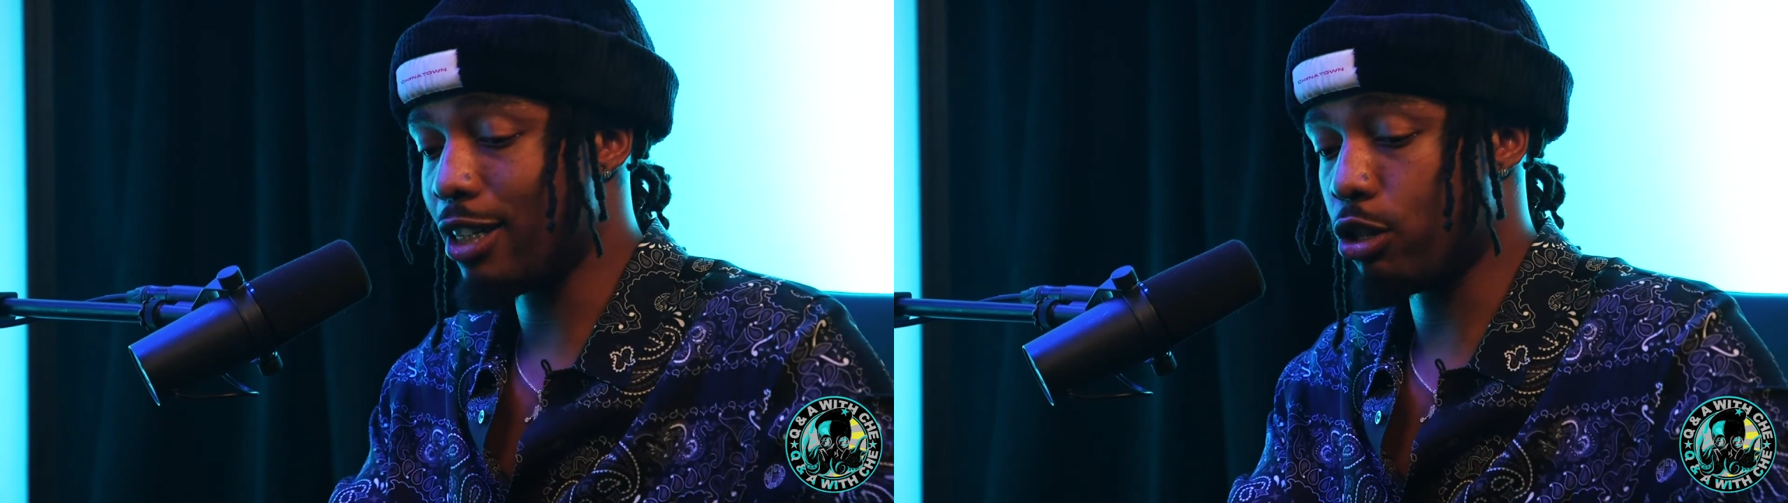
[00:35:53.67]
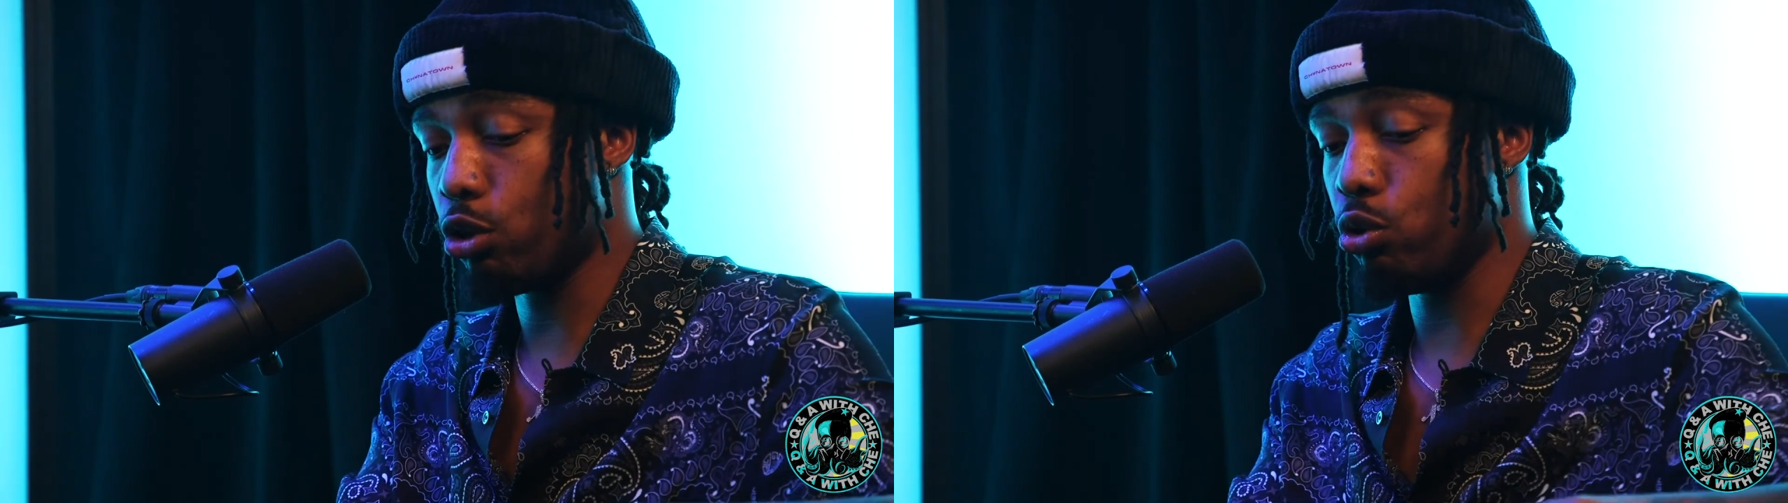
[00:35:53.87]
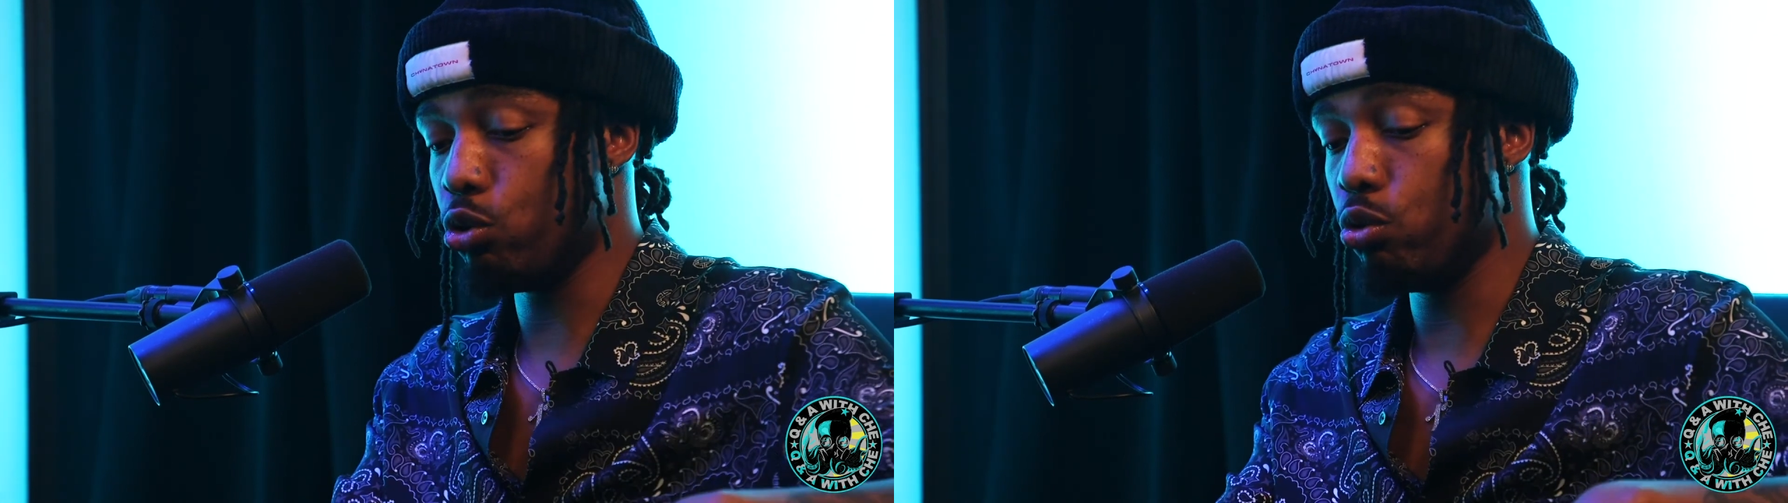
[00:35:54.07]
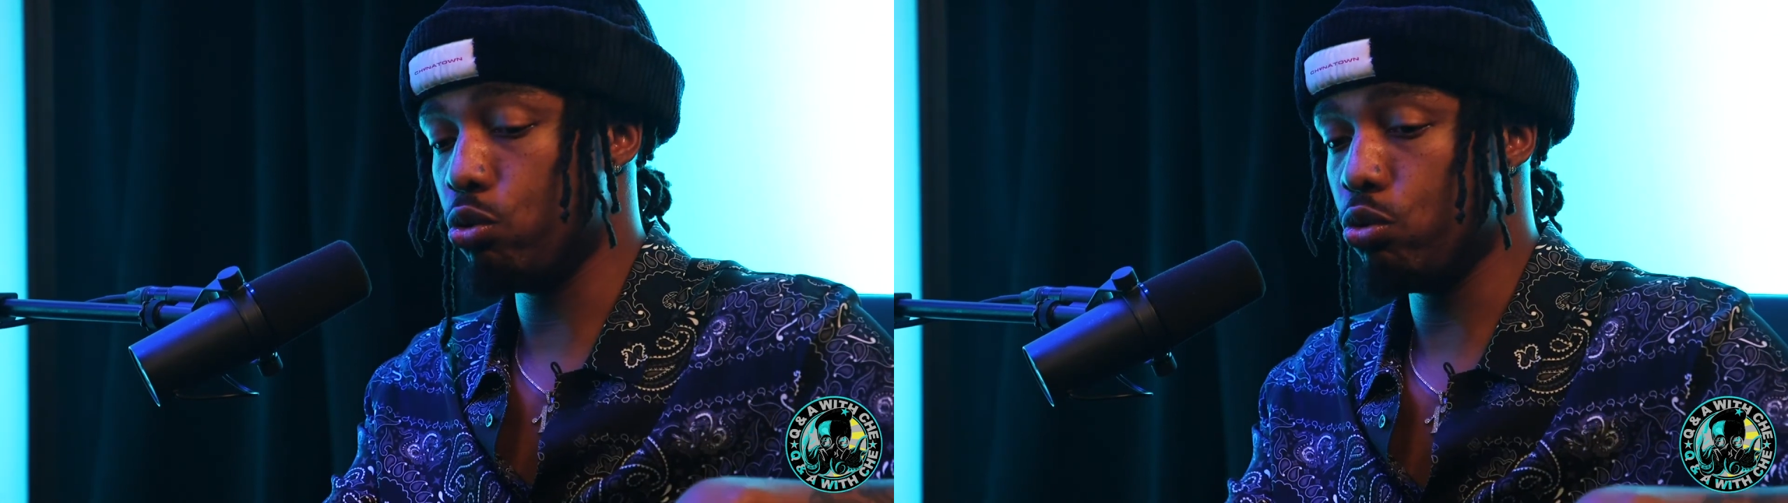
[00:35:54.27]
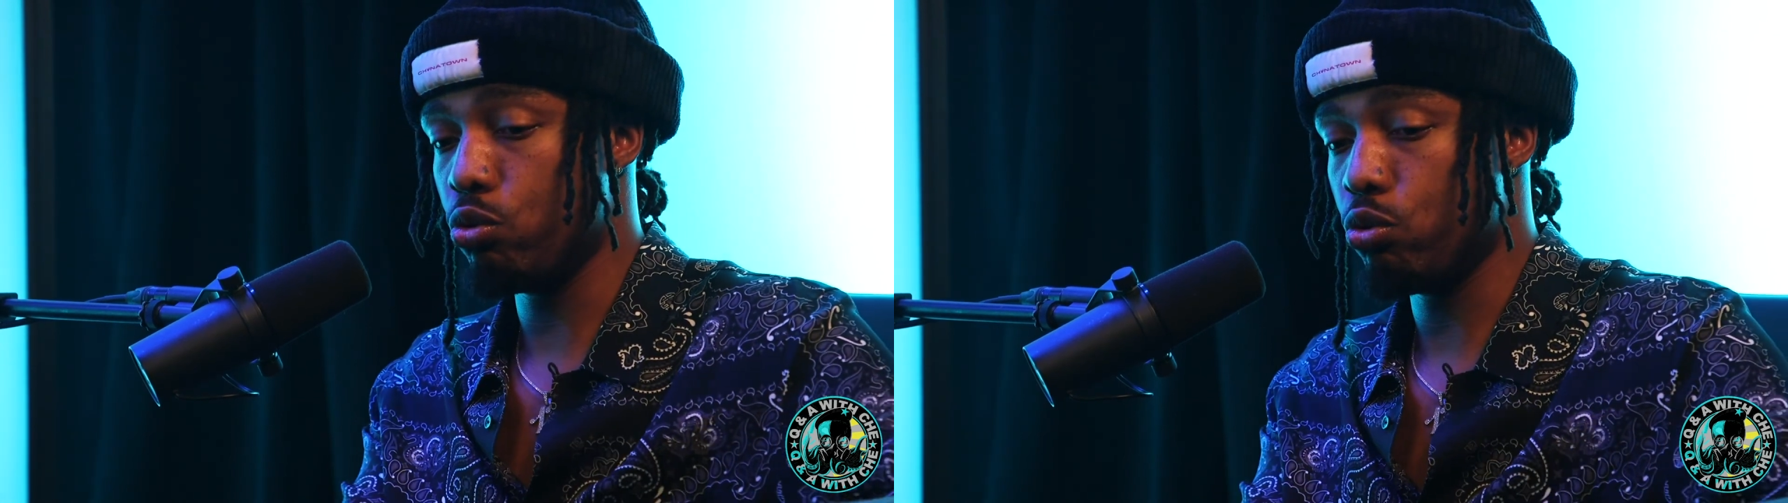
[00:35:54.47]

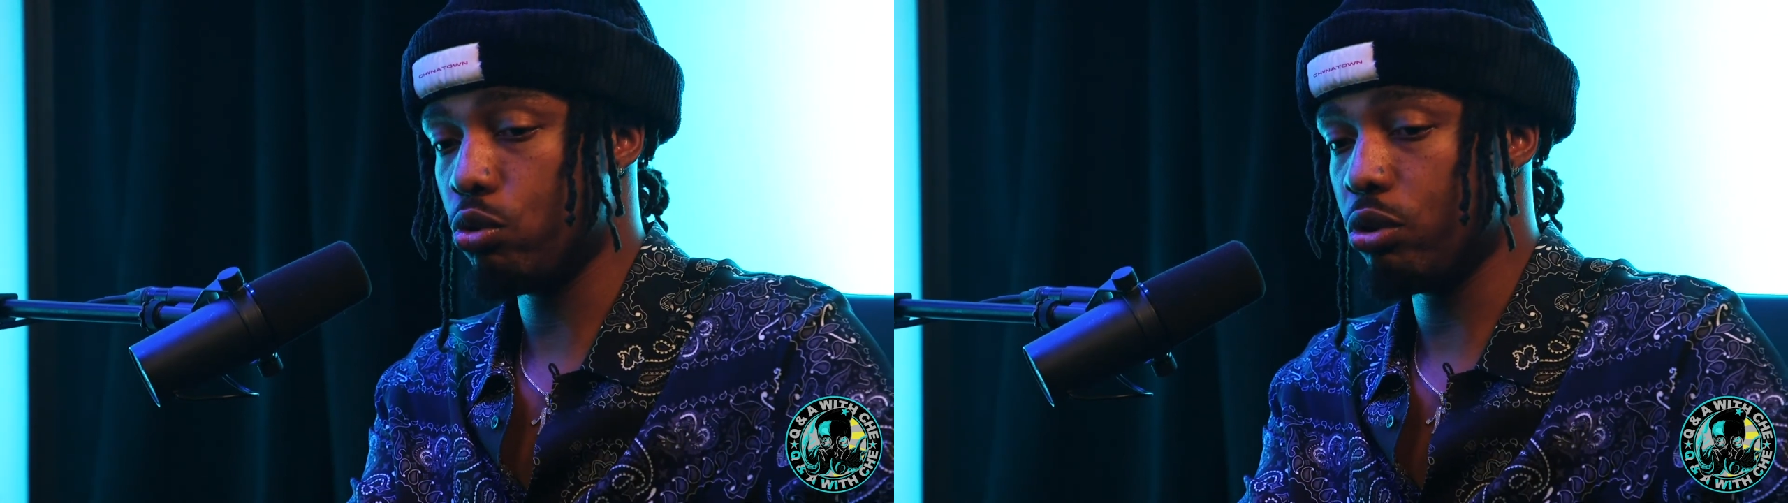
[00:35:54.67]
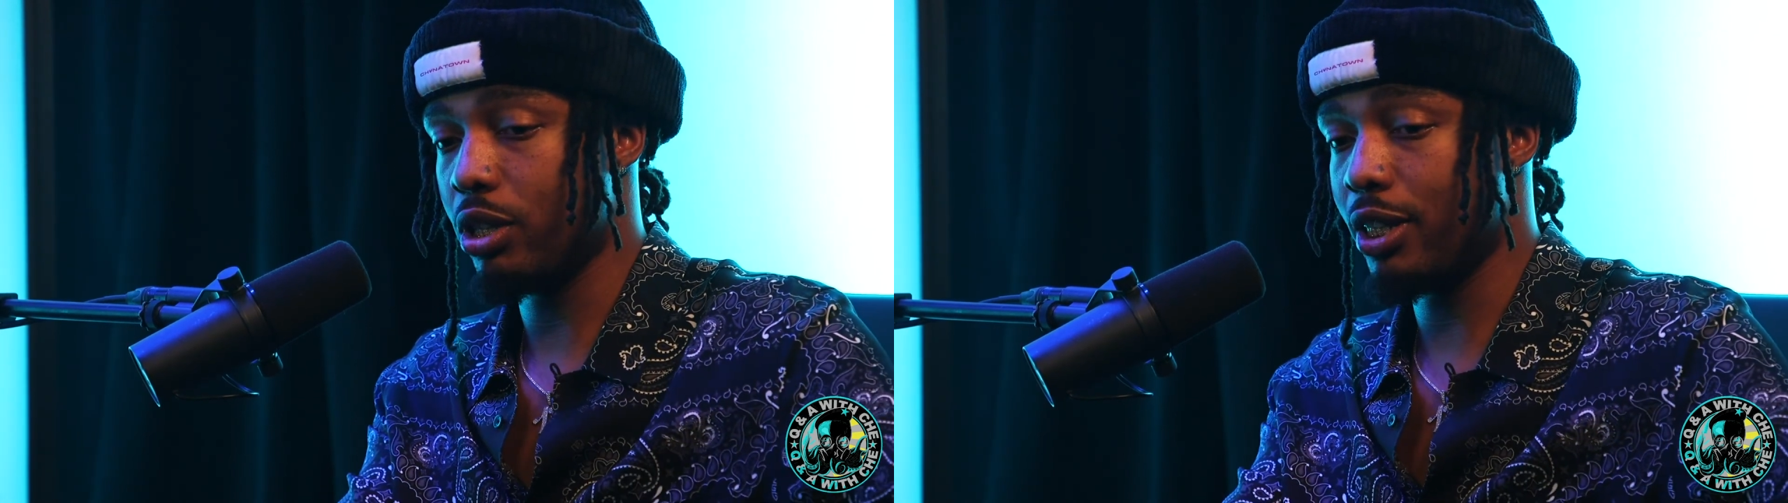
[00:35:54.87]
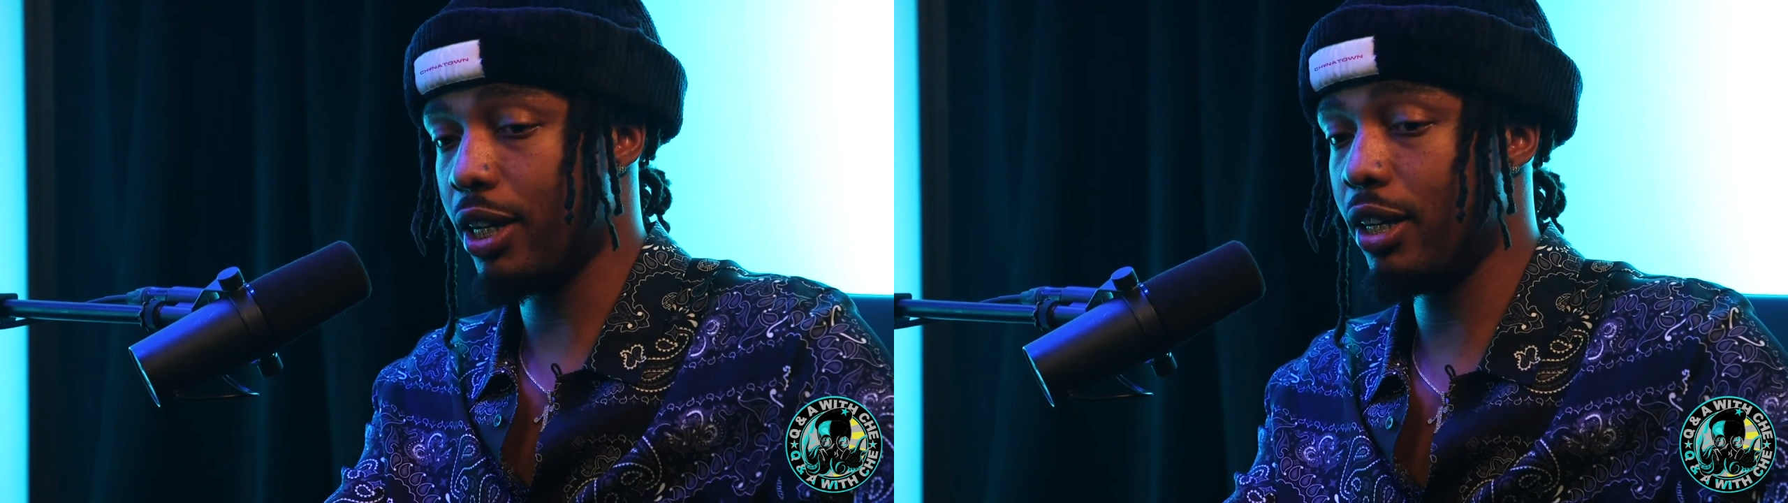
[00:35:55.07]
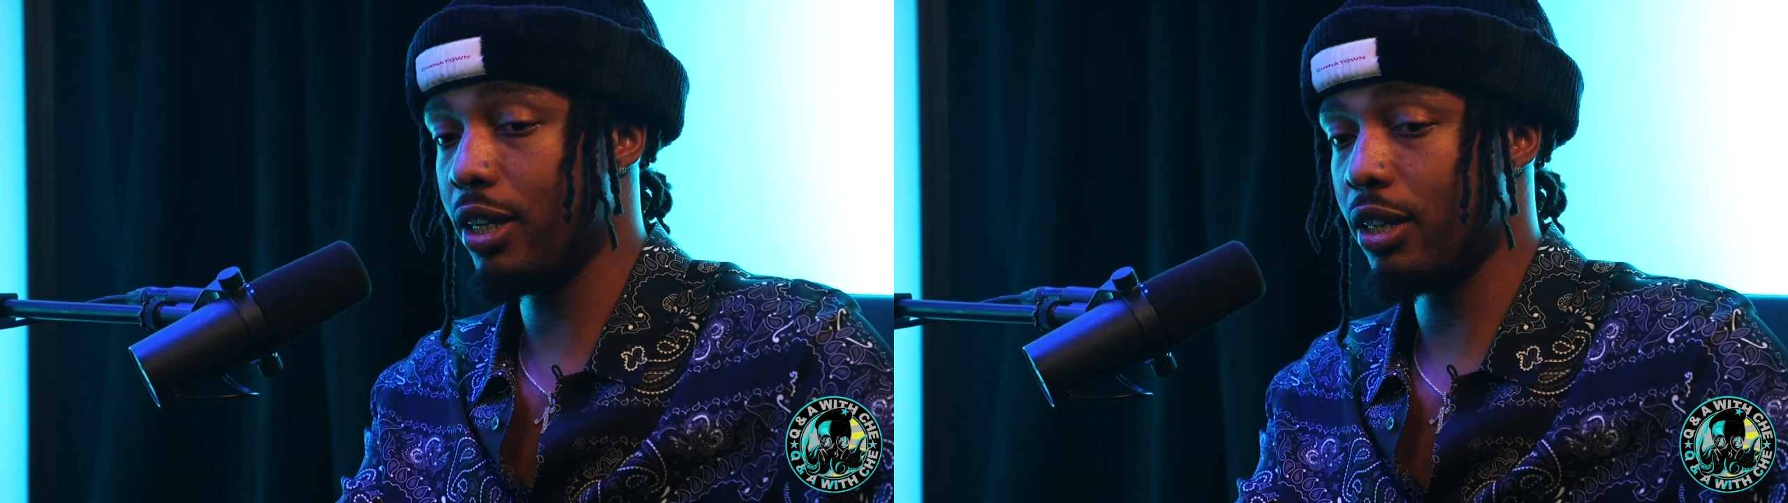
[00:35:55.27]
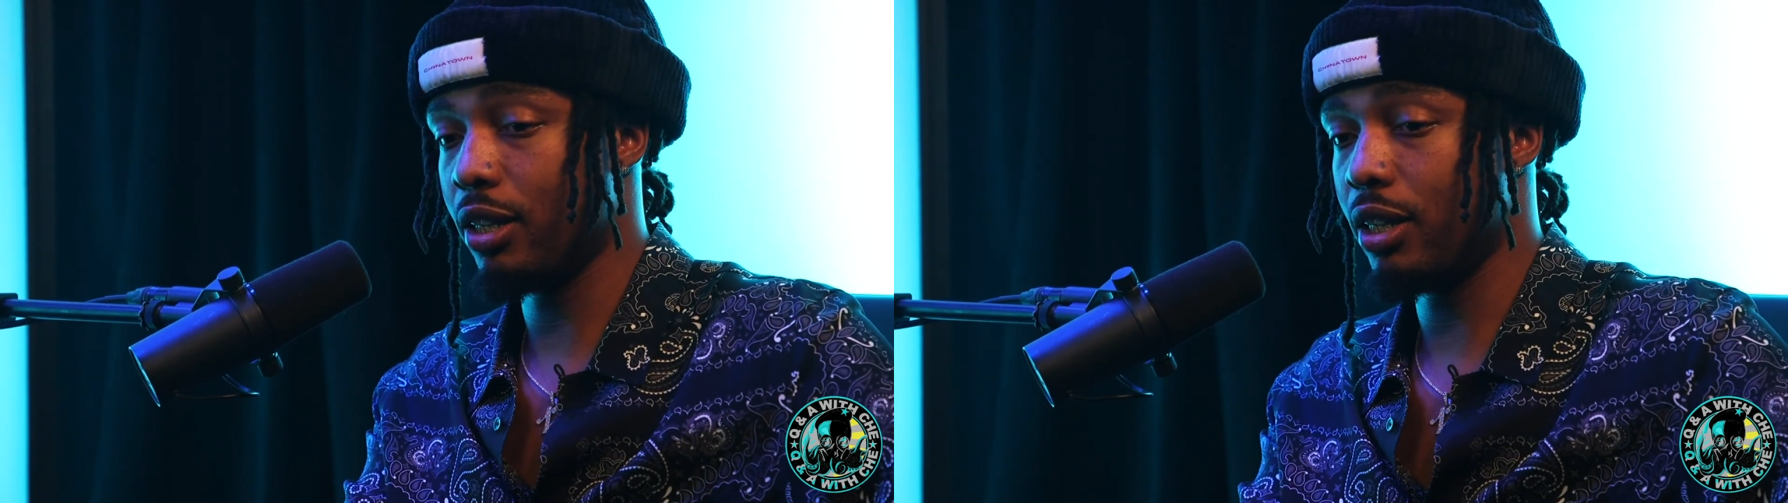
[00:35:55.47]
school
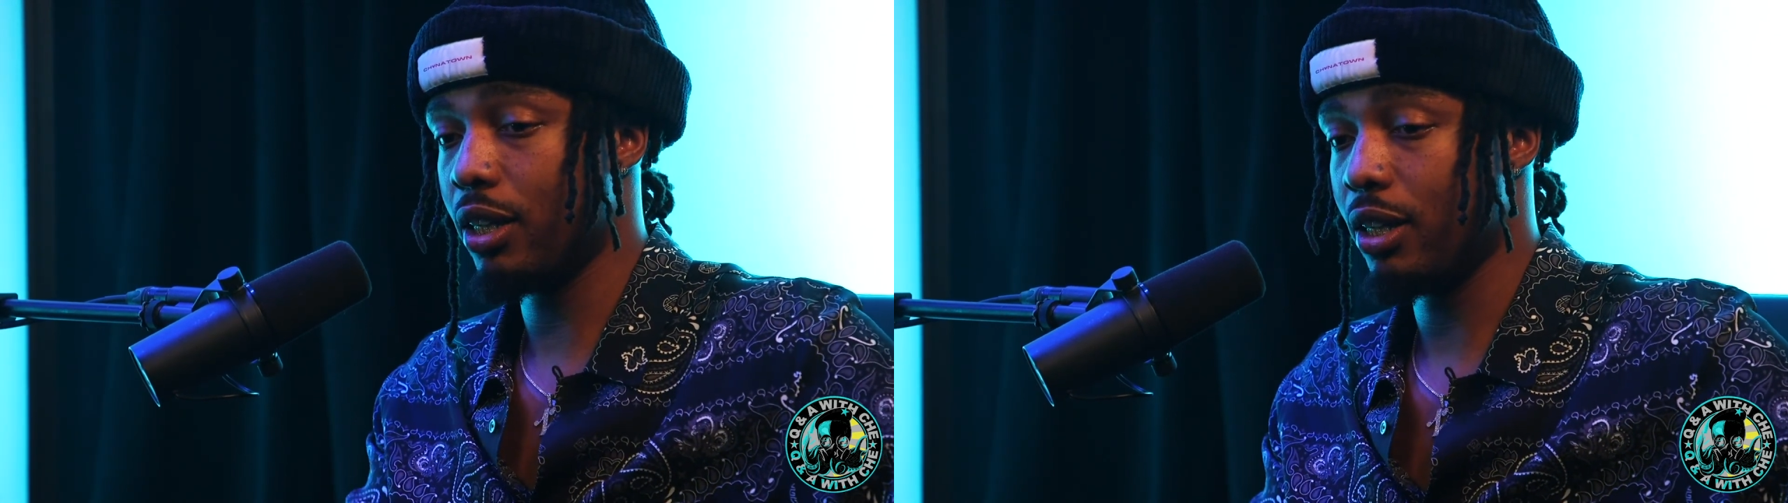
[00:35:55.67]
scene